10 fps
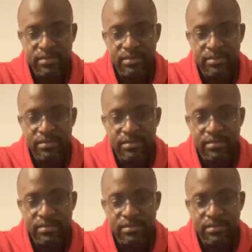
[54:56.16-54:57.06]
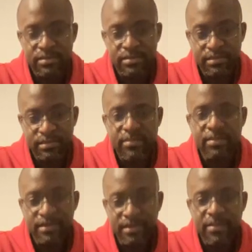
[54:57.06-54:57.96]

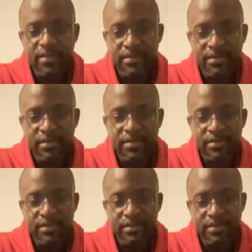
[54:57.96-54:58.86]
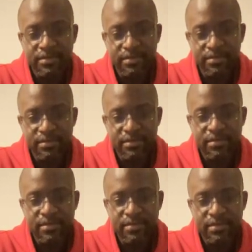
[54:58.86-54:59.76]

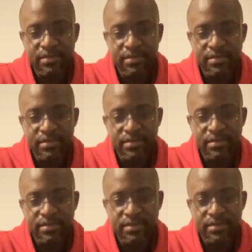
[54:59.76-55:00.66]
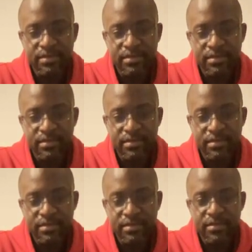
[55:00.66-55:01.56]

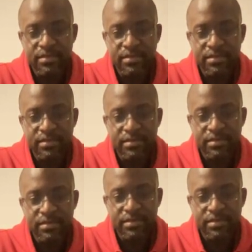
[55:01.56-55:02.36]
No words are spoken by the person on screen.